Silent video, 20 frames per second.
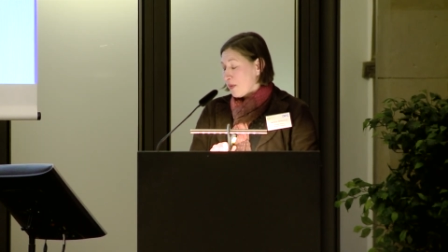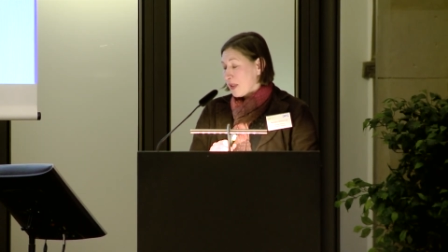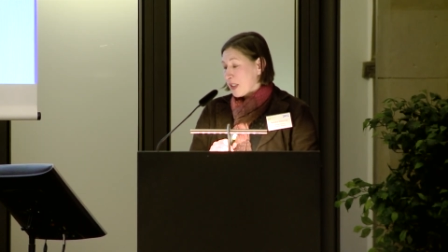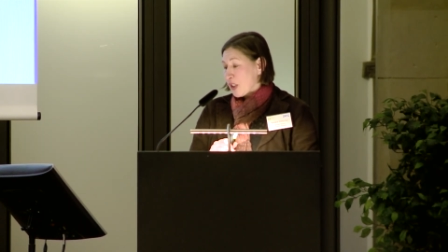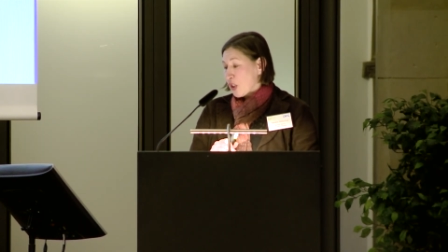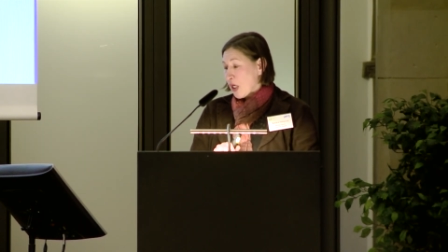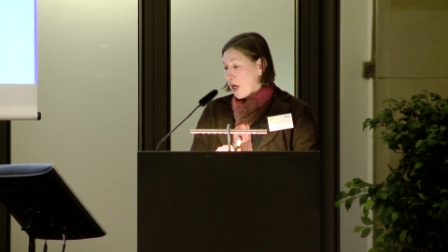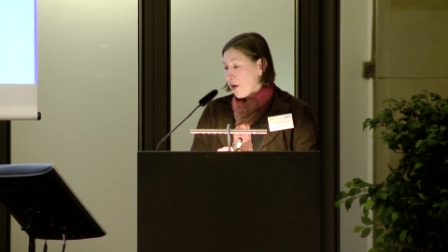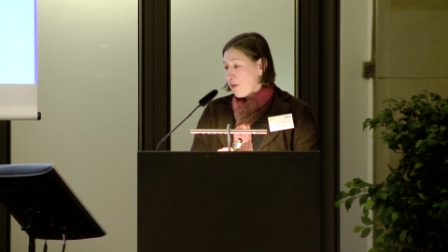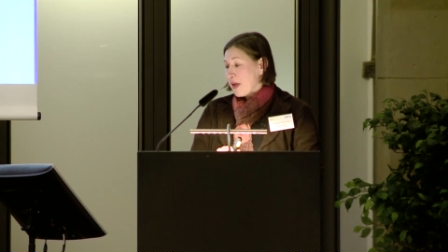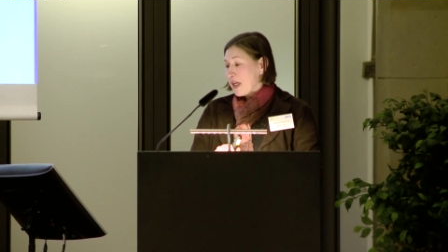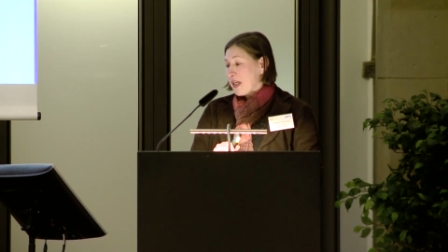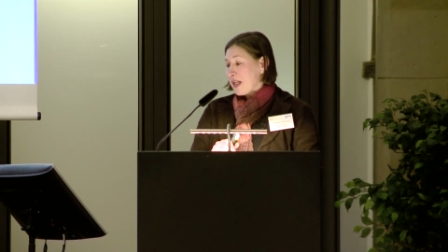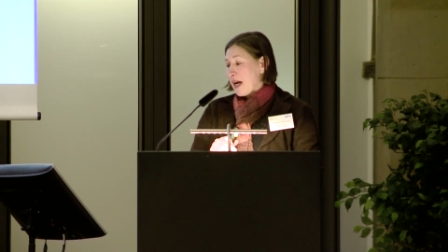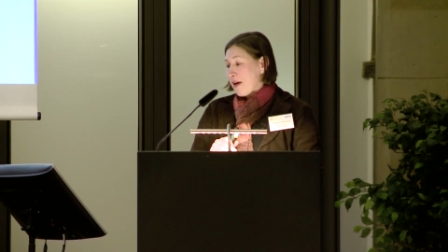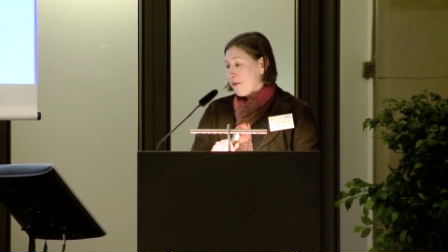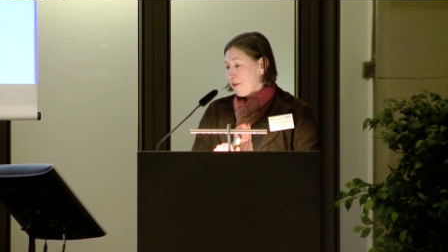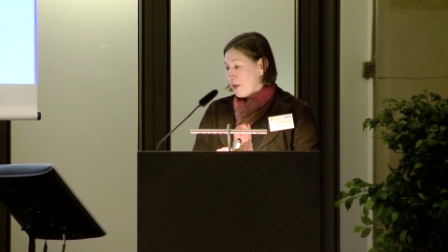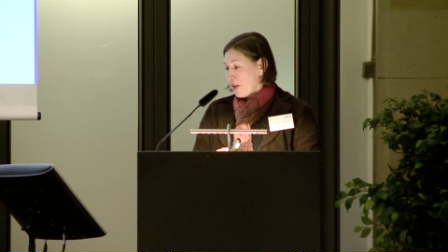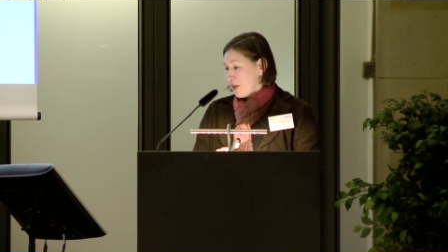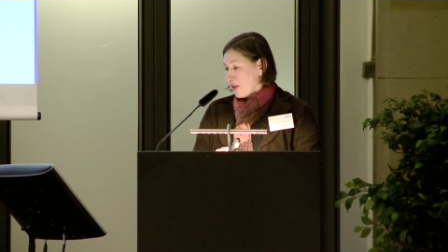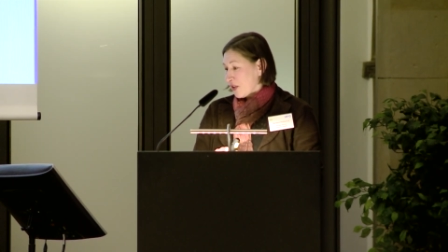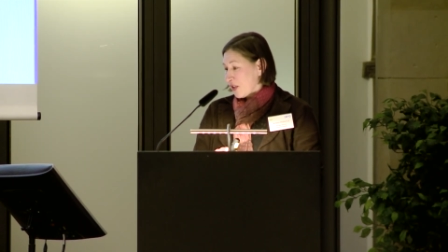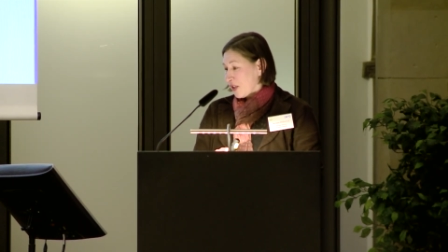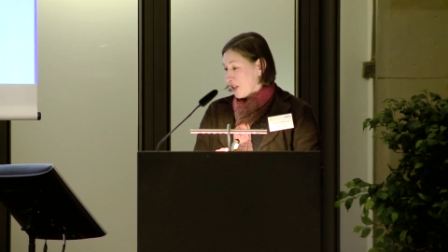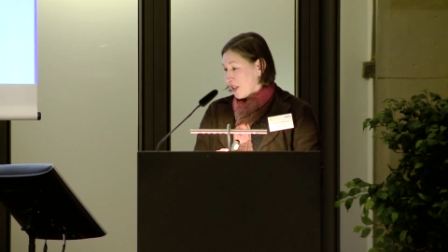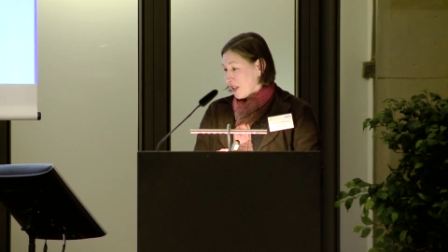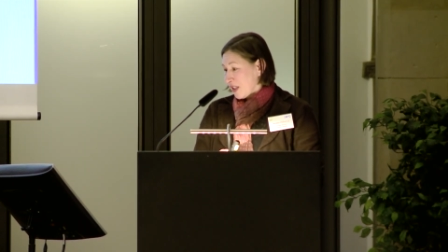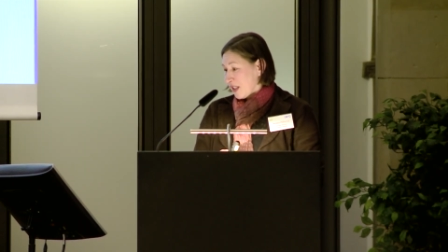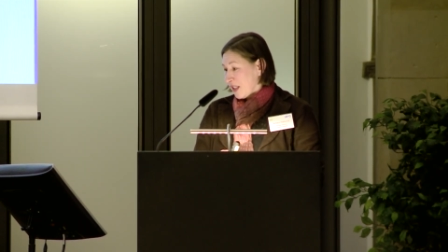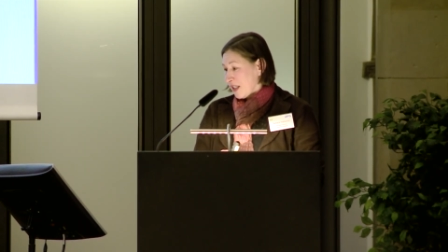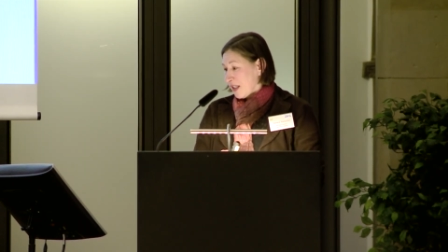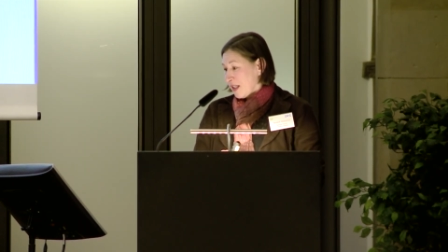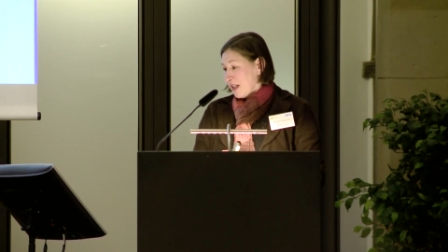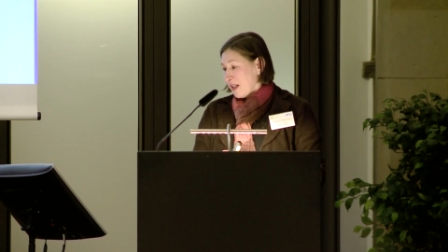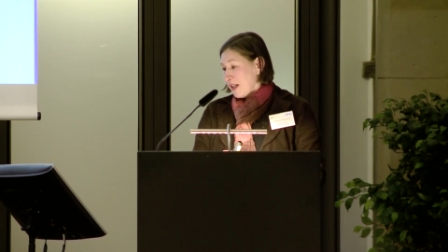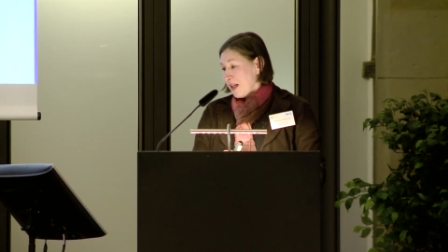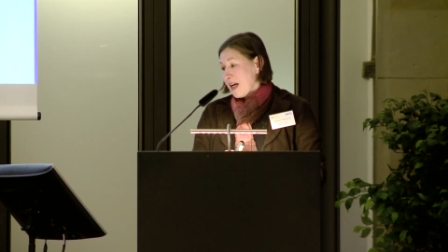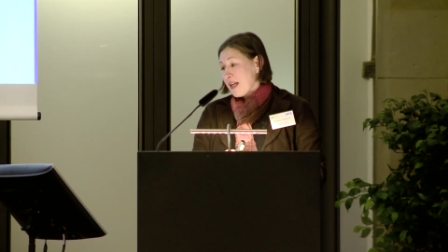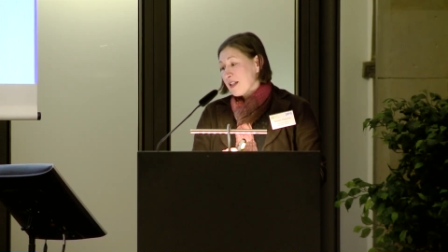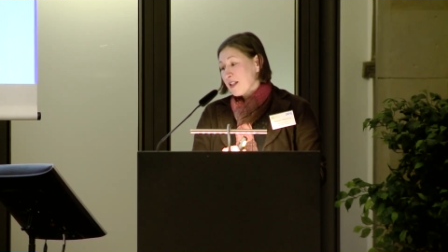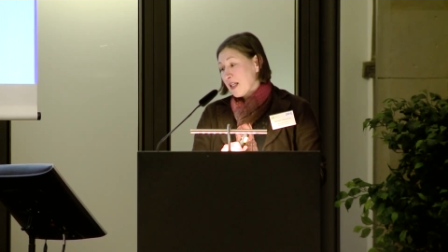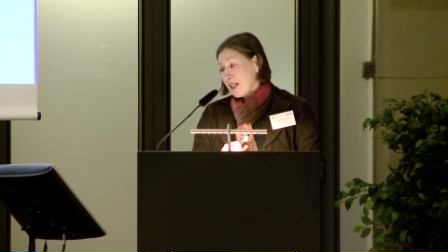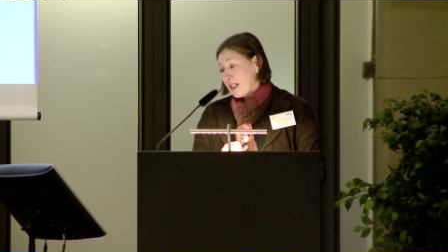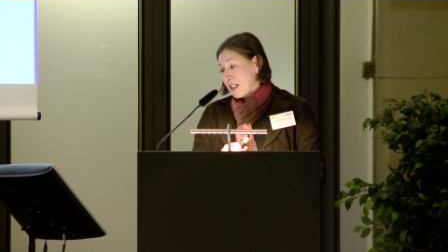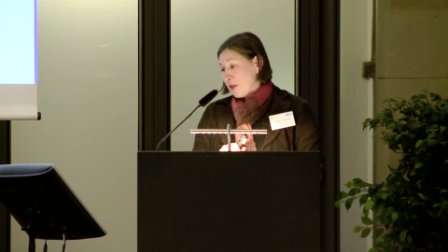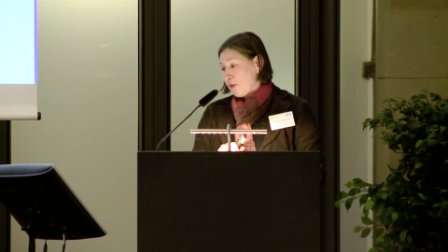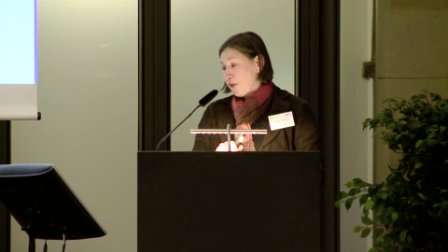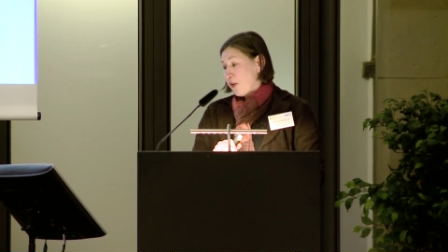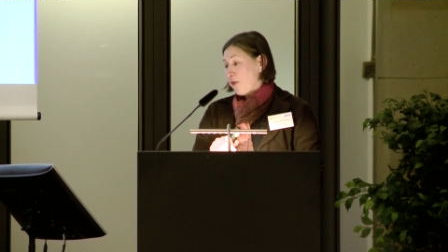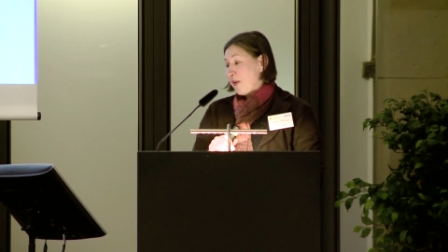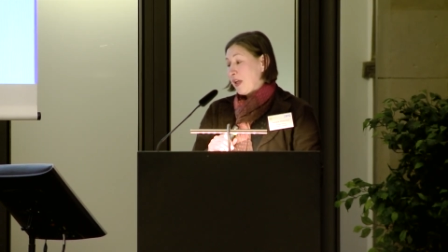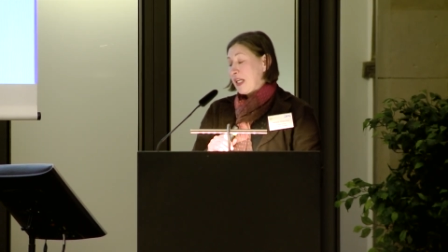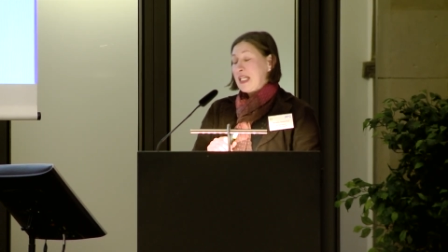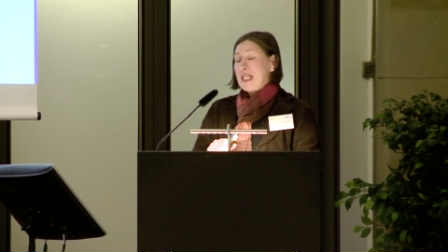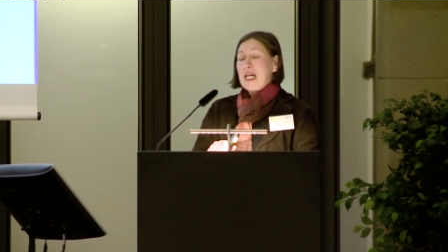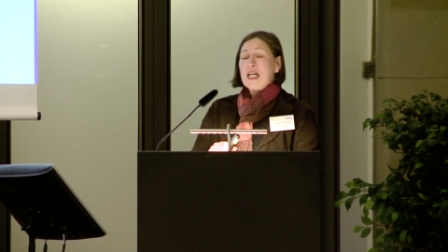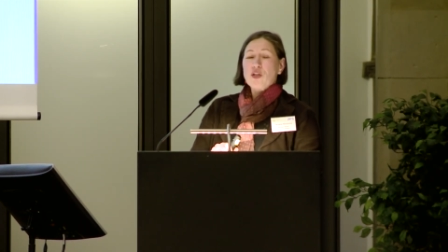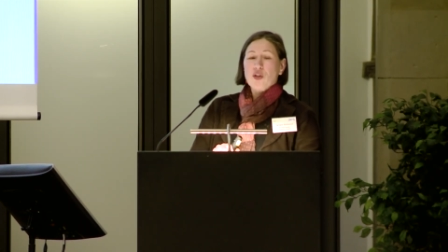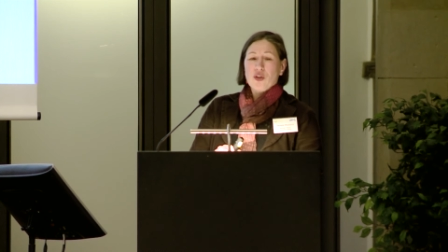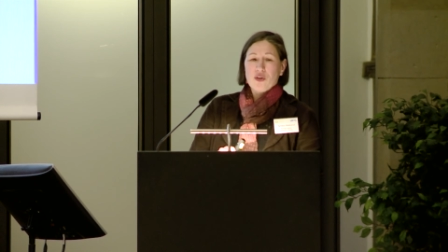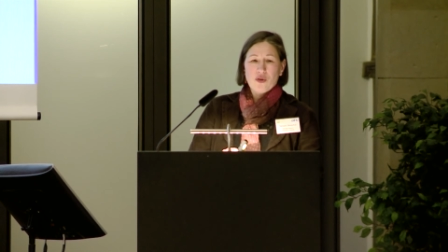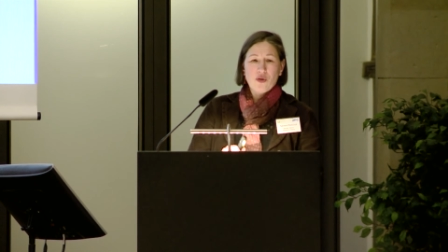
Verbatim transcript: sharing and evidence and scientific validation.